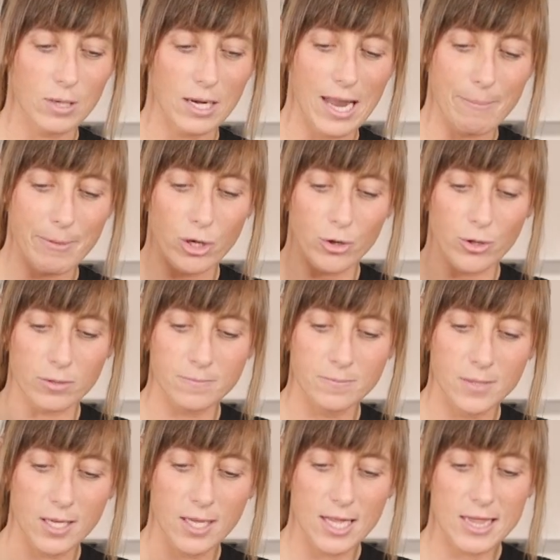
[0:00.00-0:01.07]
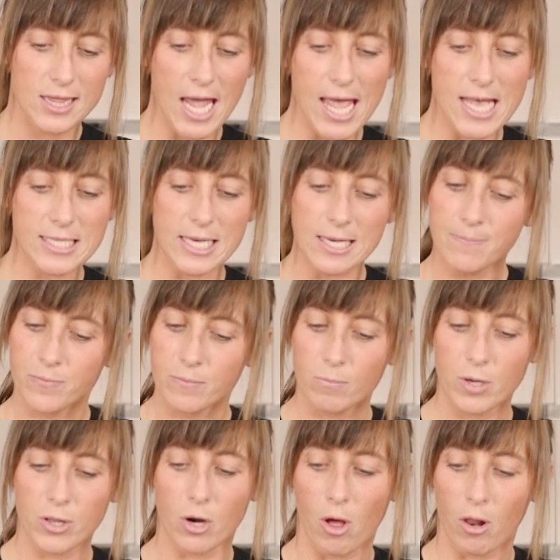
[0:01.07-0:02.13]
lemon oil, dirty with an